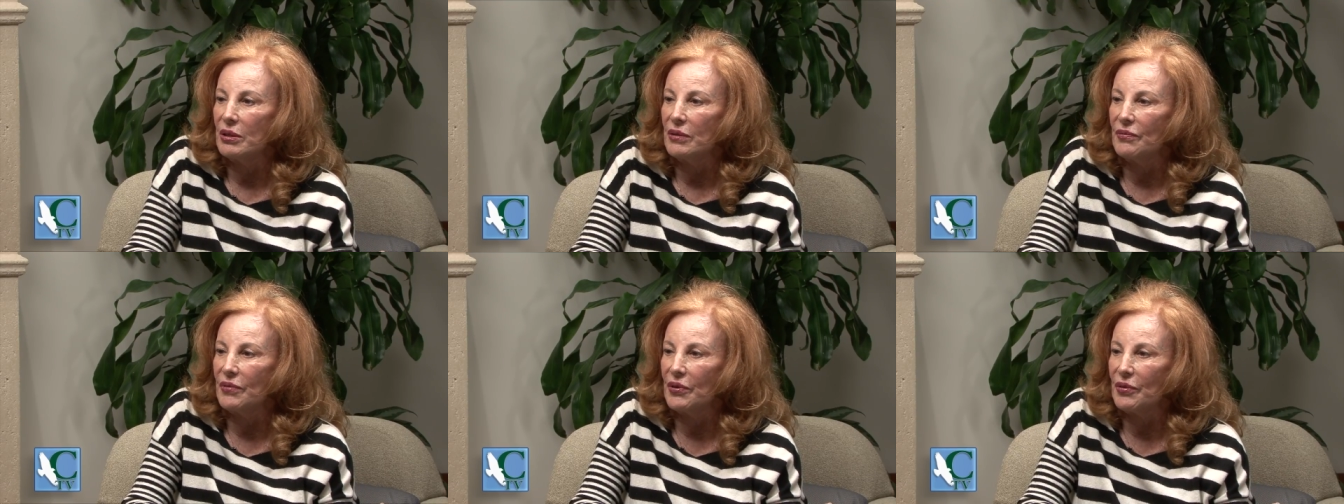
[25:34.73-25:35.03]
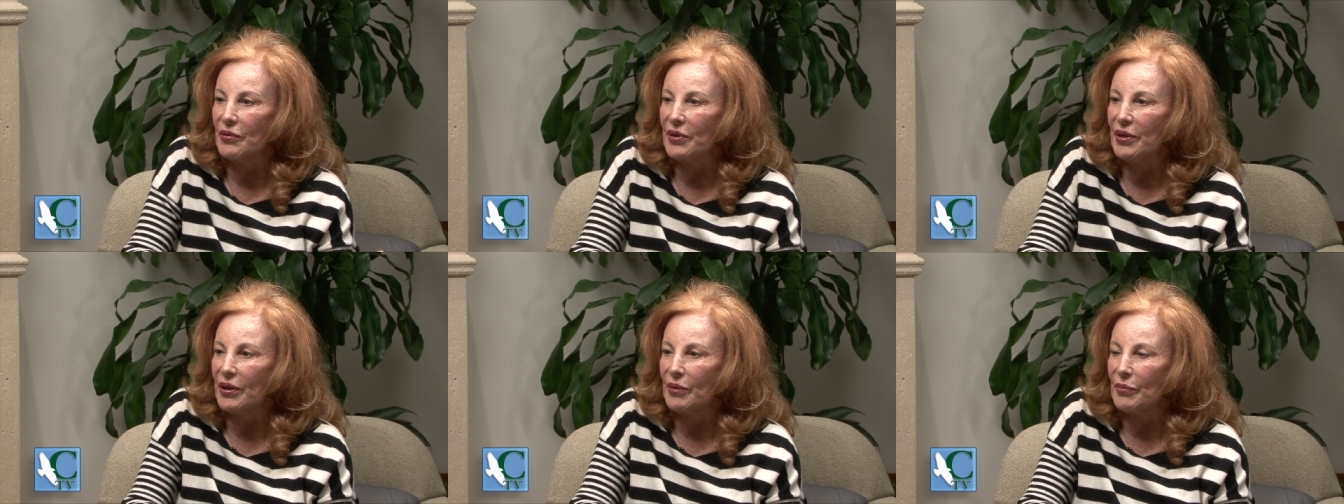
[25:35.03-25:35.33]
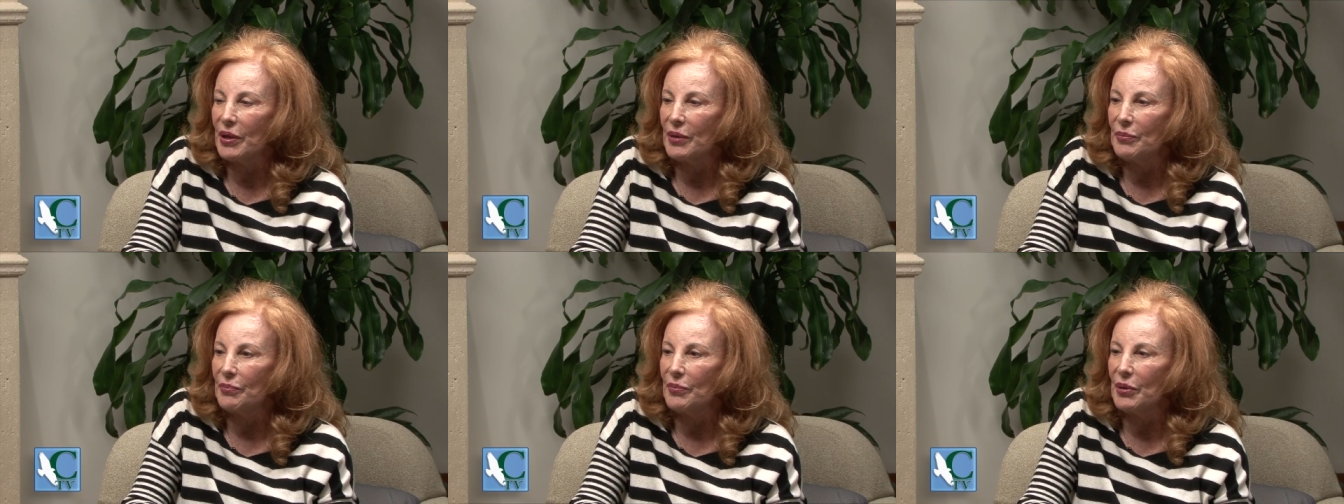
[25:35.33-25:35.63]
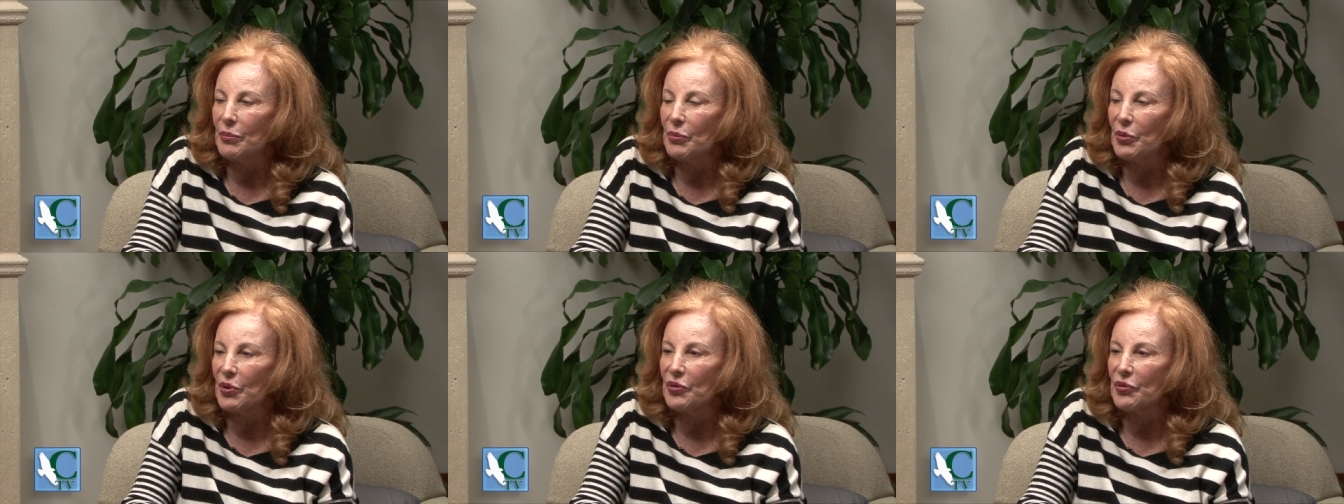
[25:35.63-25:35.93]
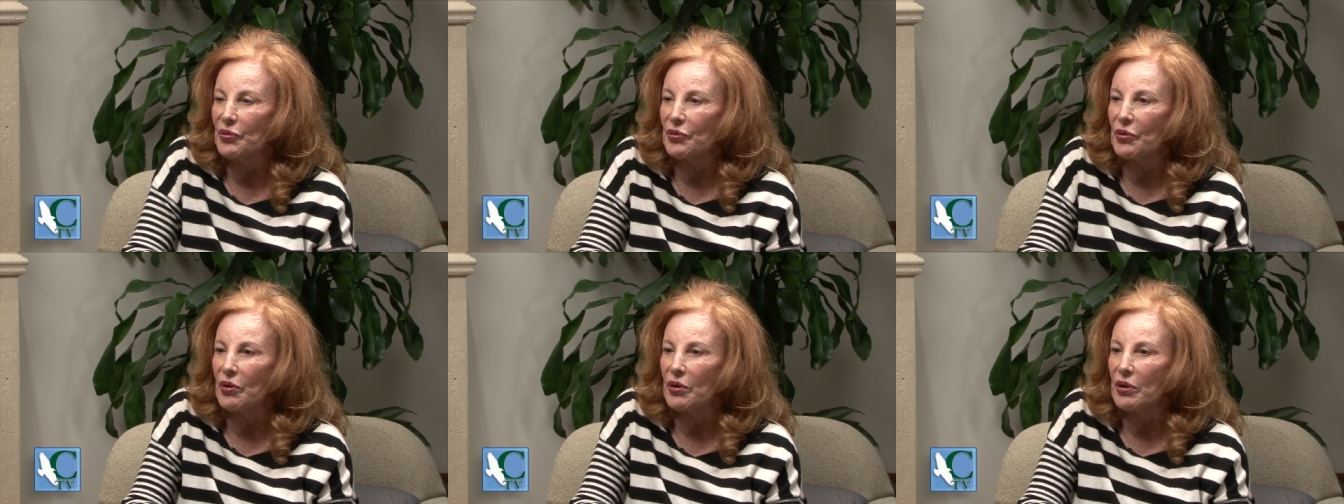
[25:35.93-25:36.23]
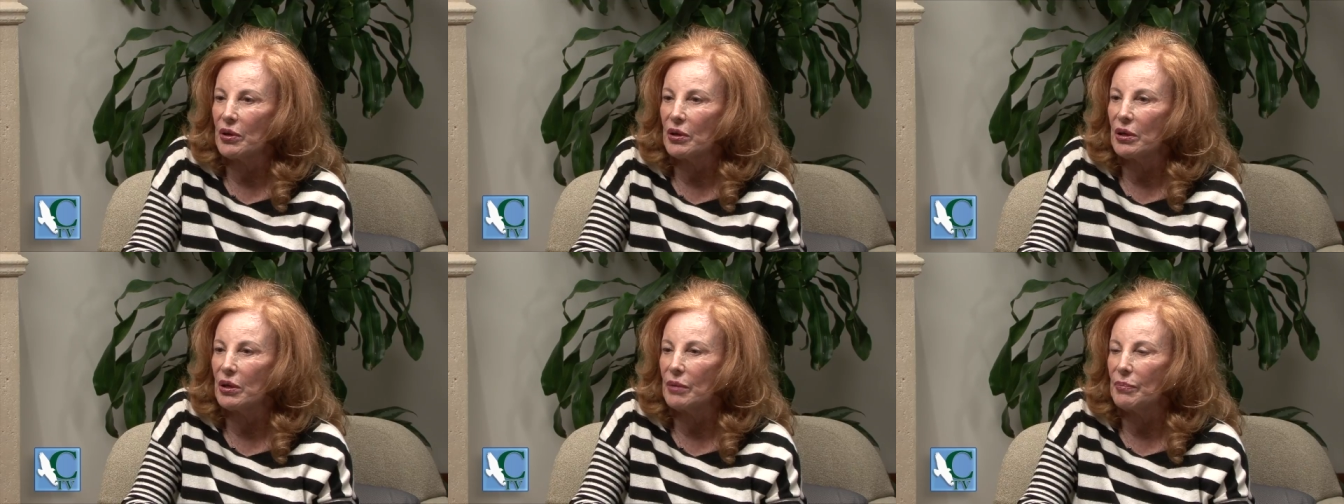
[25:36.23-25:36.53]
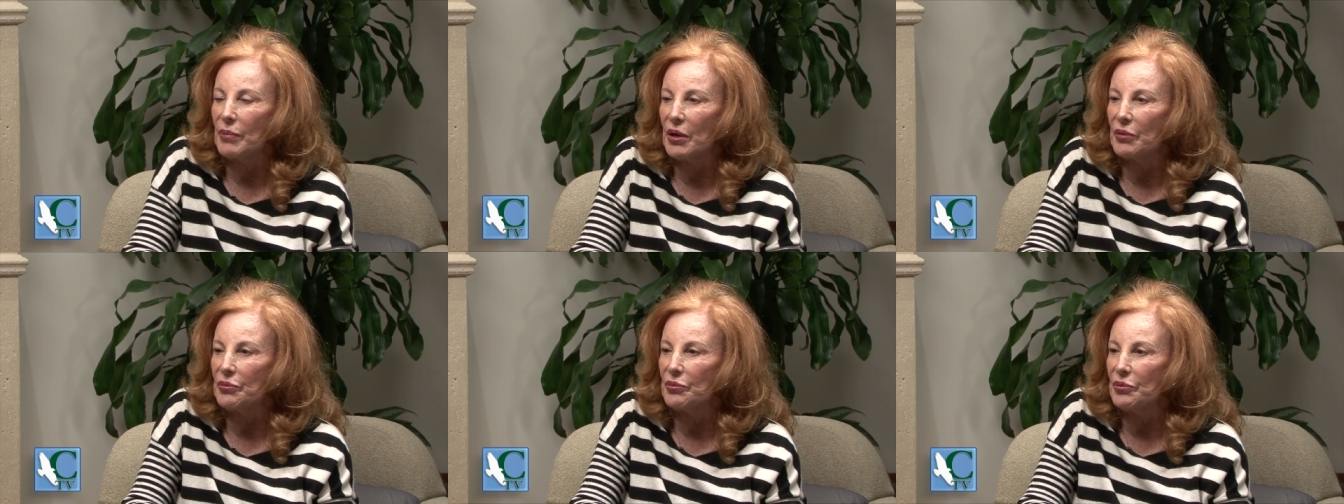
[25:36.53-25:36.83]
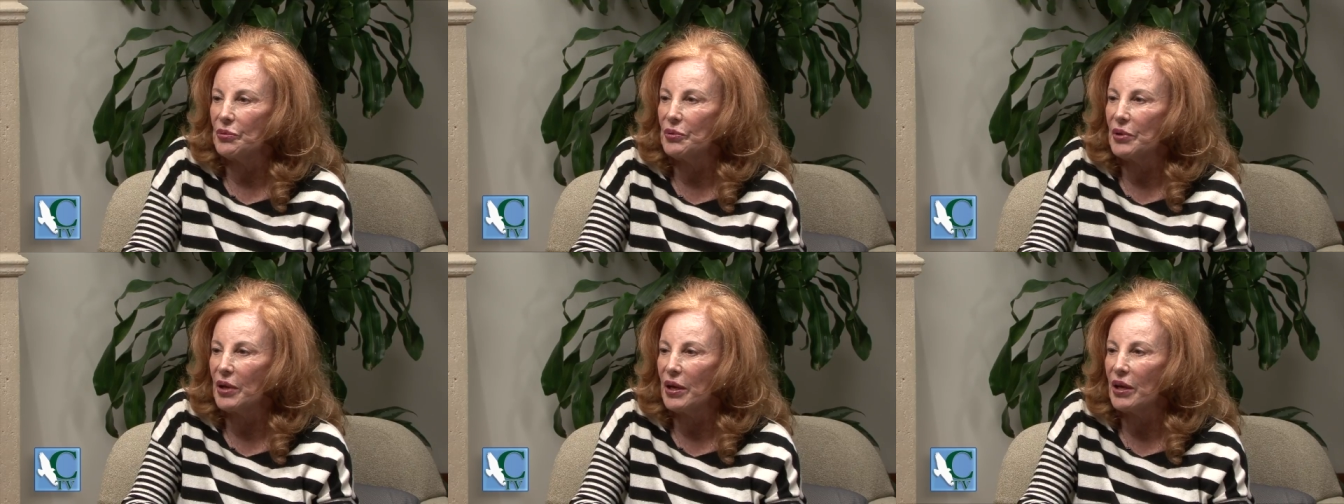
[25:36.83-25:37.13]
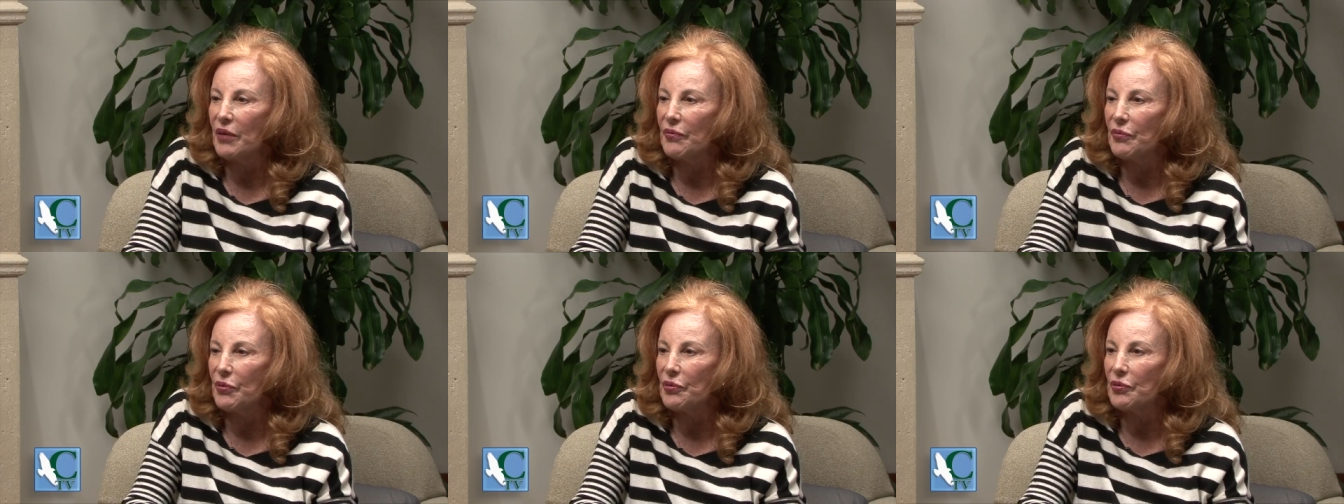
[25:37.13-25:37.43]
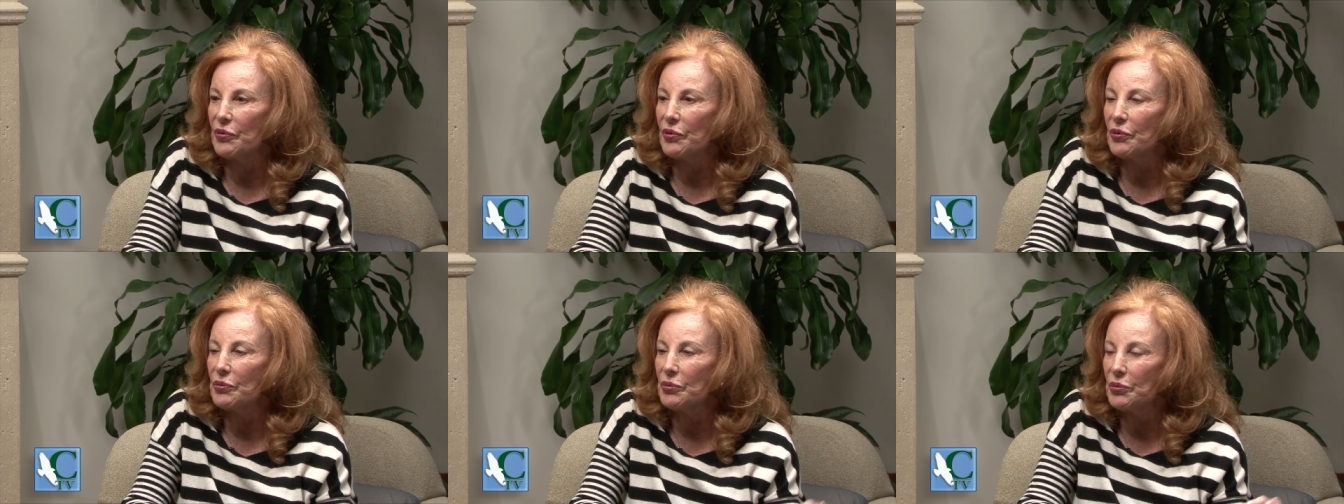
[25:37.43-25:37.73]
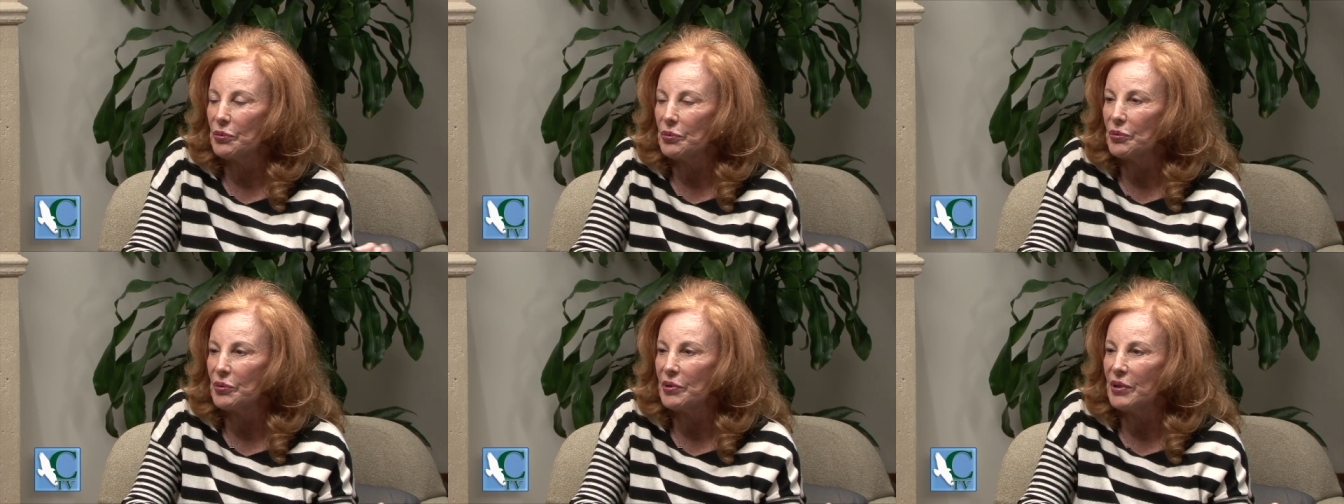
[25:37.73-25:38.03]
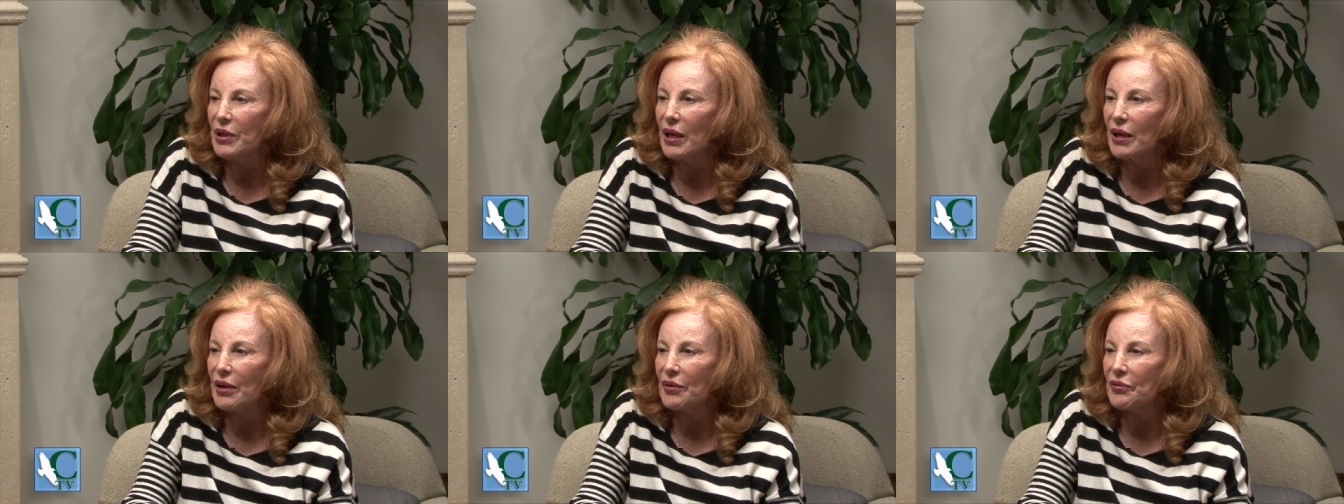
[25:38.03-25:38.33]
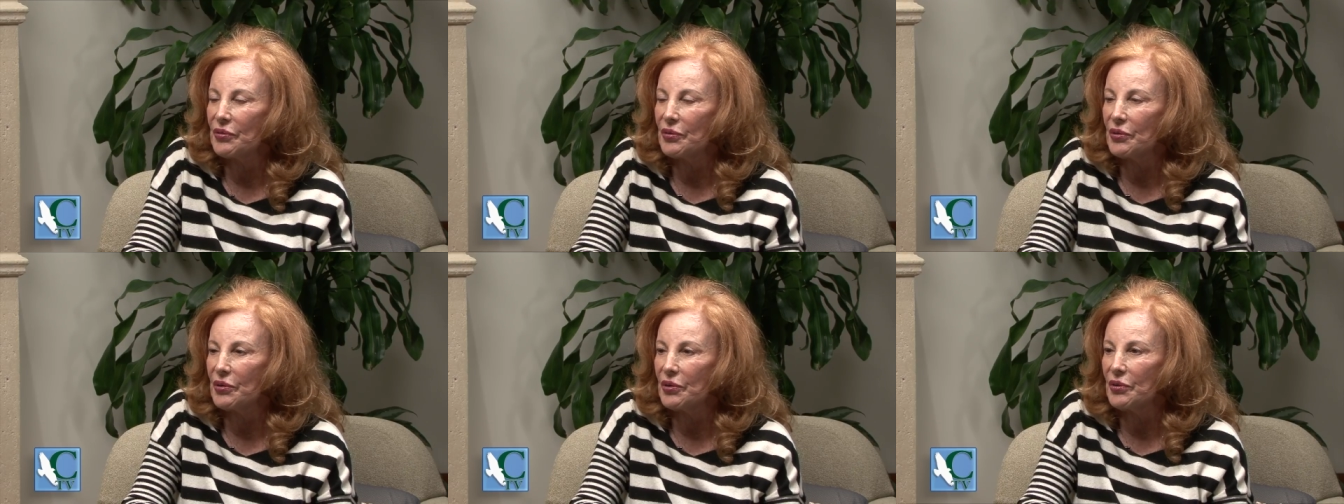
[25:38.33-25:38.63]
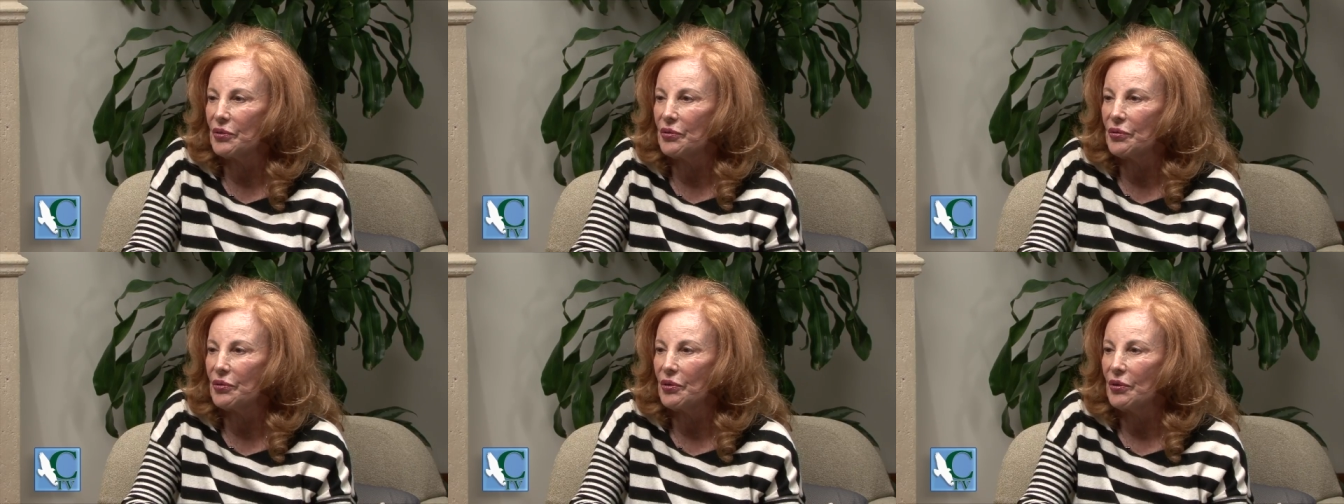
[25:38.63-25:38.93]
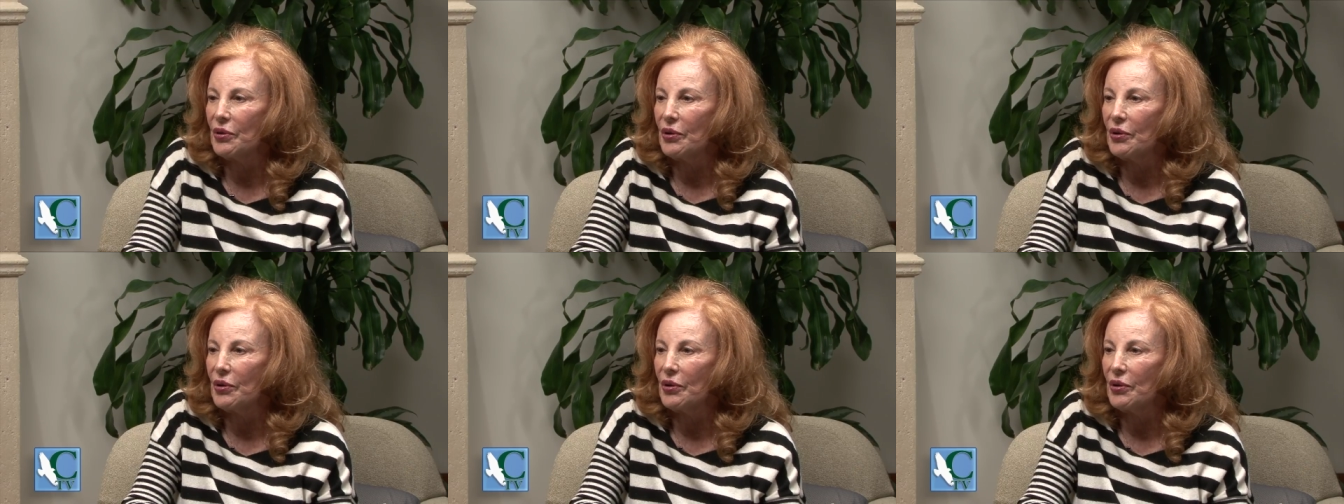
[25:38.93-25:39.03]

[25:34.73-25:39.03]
Very young. My memory started about two and a half years old due to an accident.